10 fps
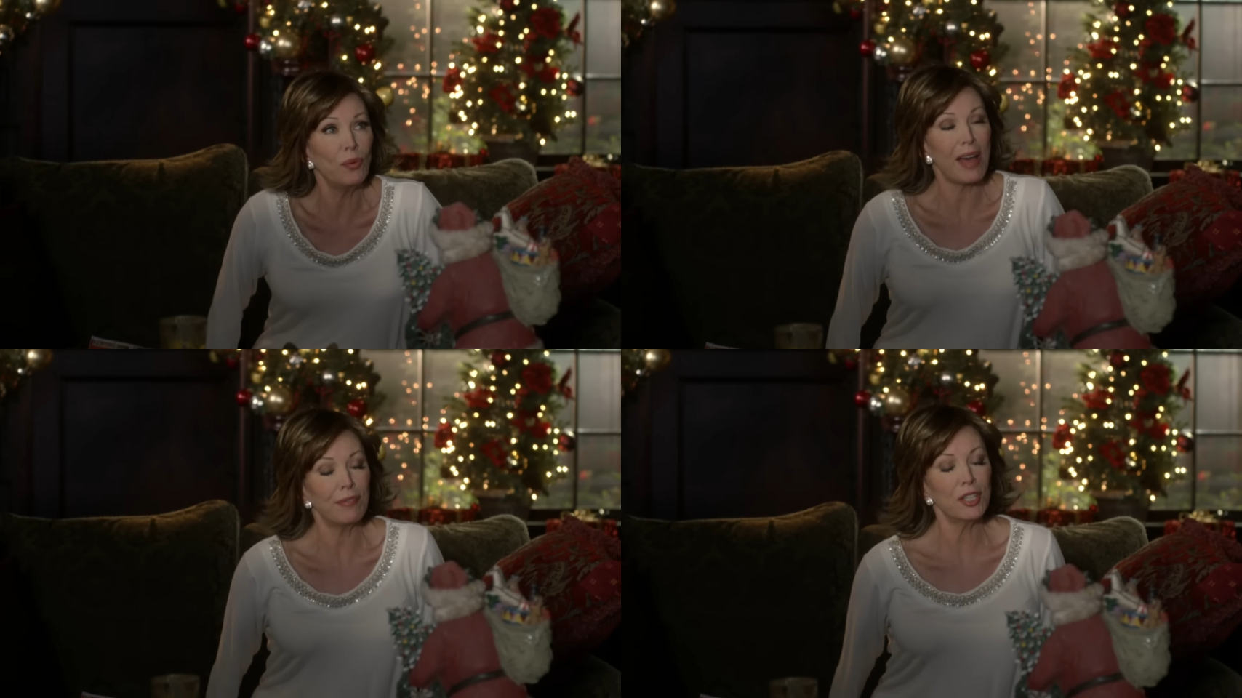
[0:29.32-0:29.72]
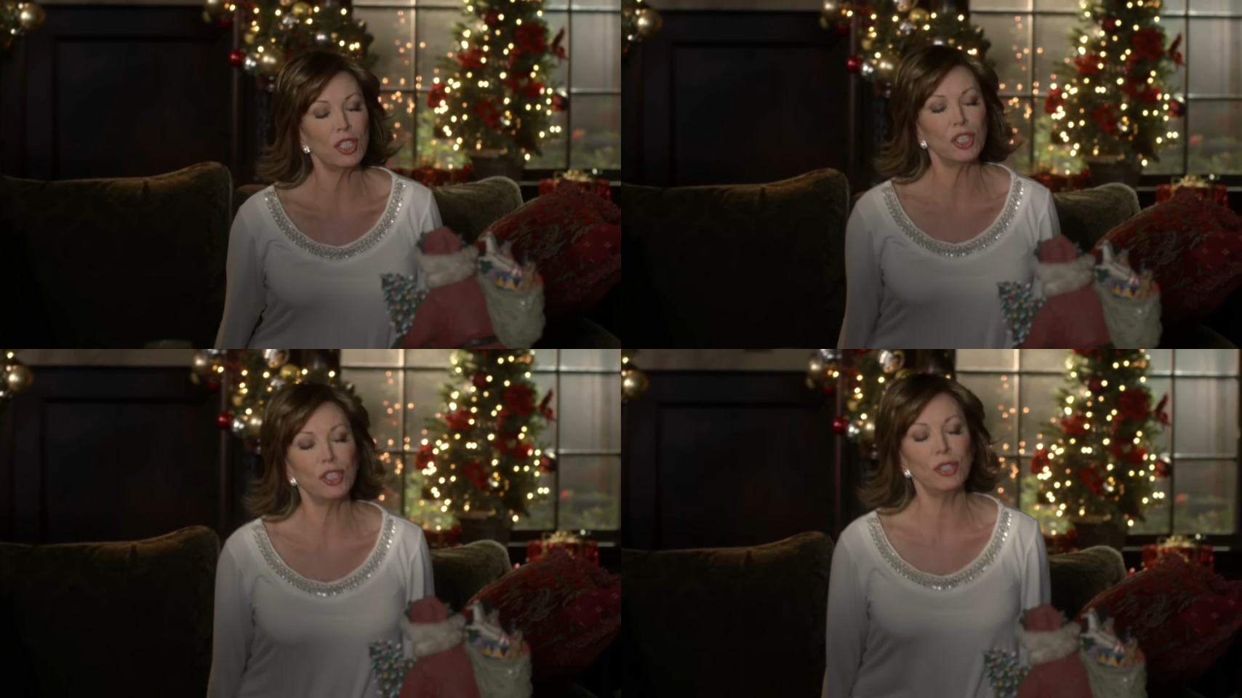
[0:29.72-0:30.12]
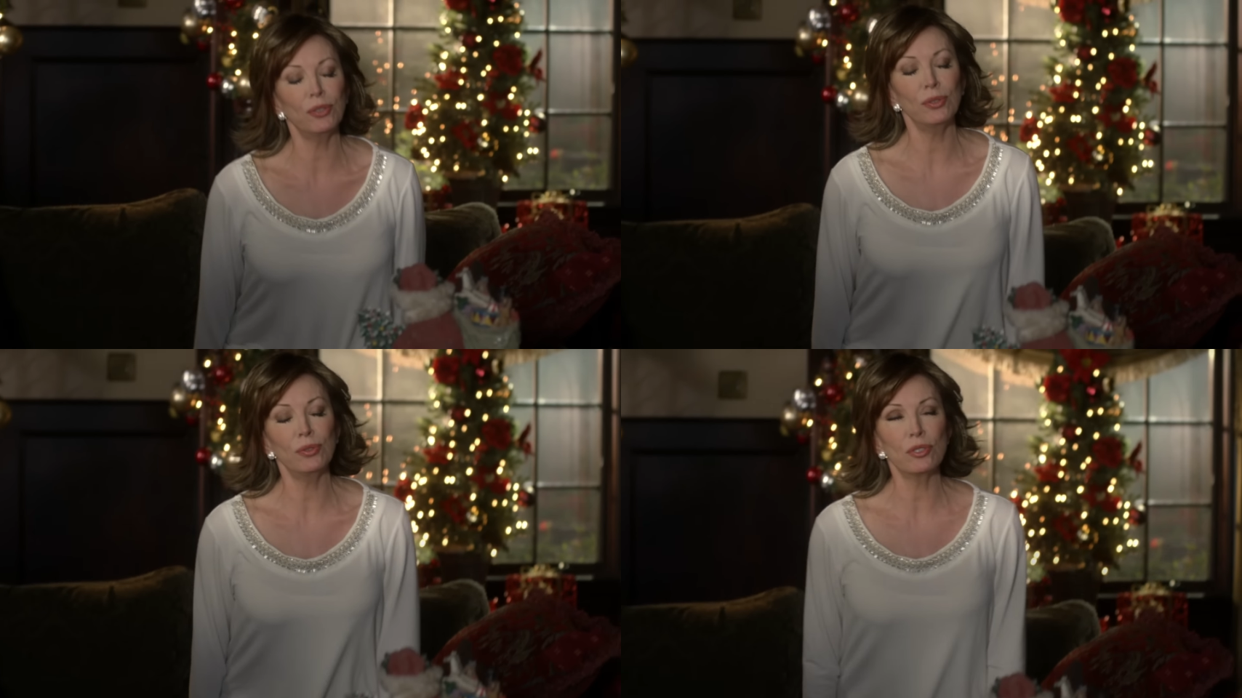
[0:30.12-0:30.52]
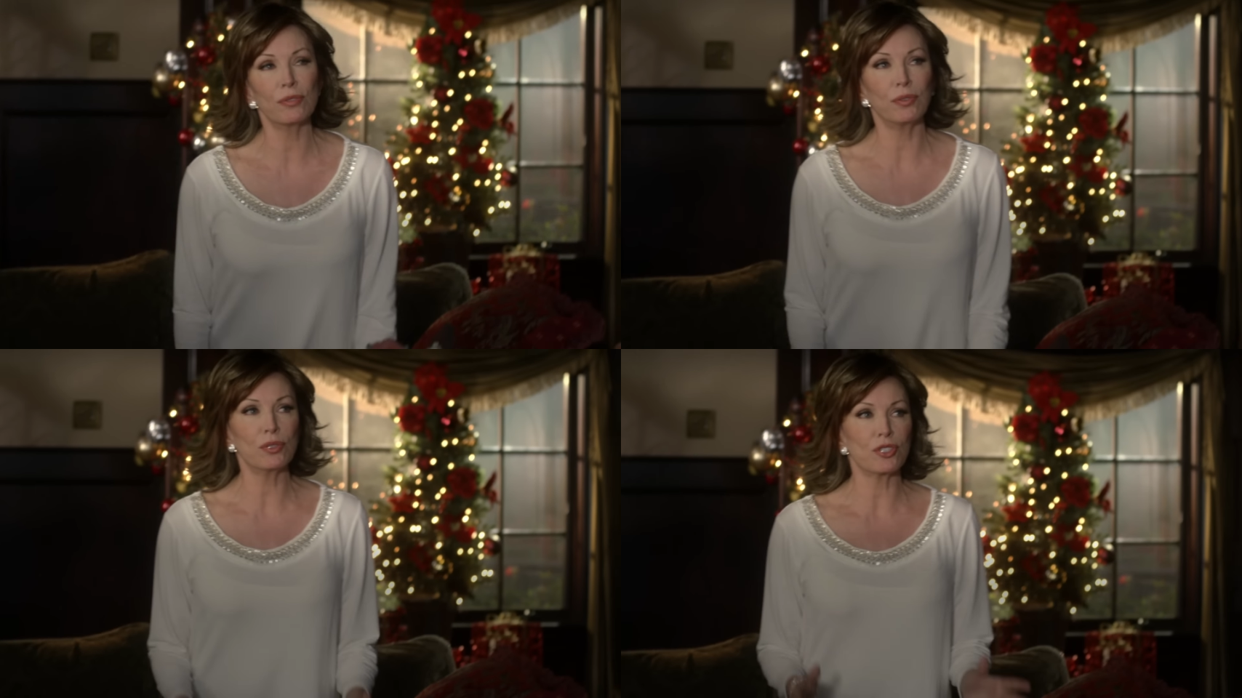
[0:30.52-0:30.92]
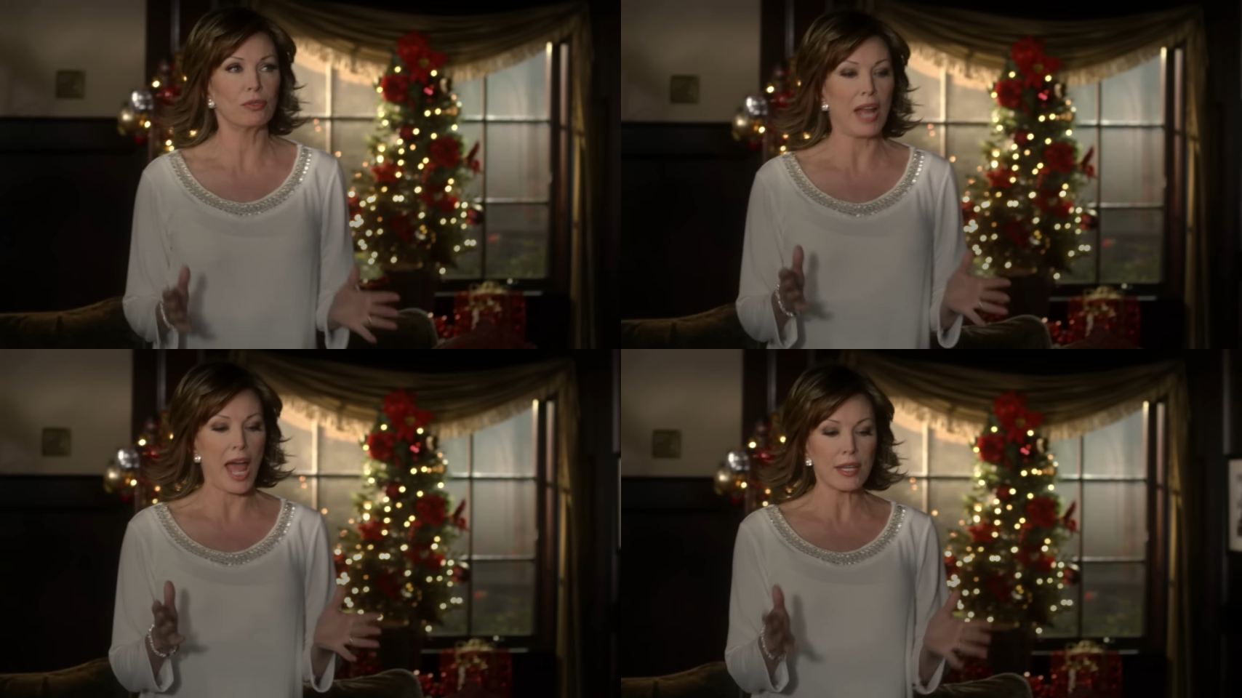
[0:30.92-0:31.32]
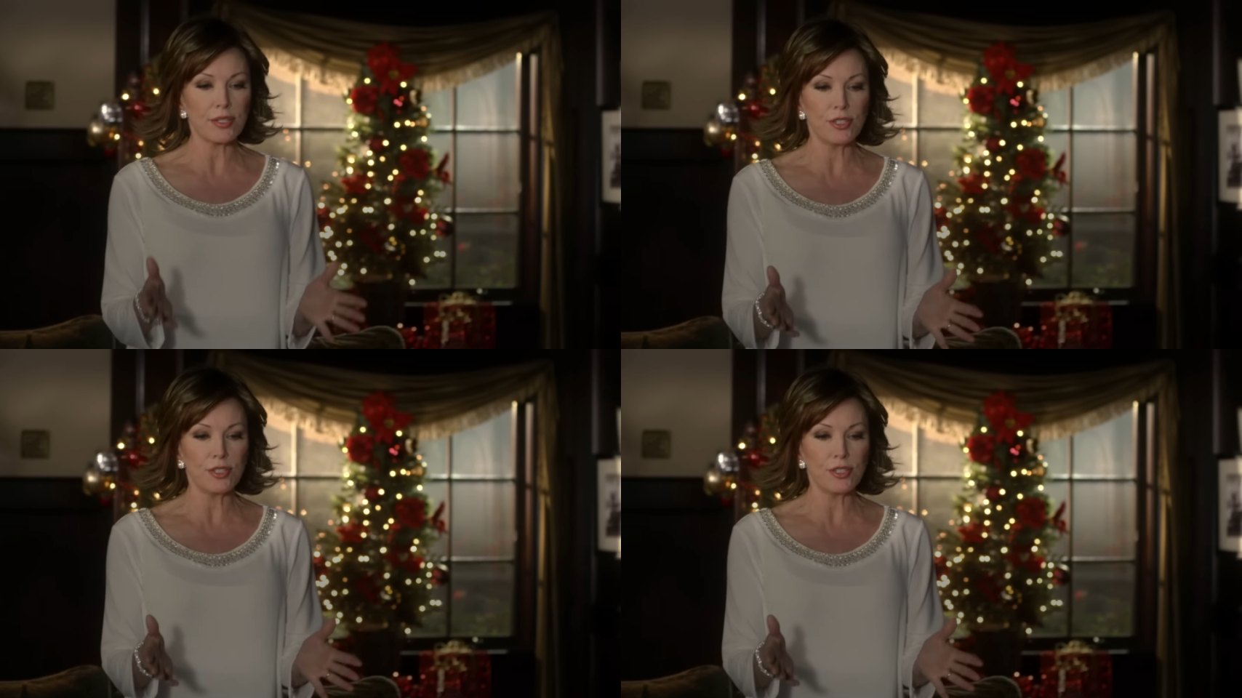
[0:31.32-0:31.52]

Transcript: you have a huge fortune at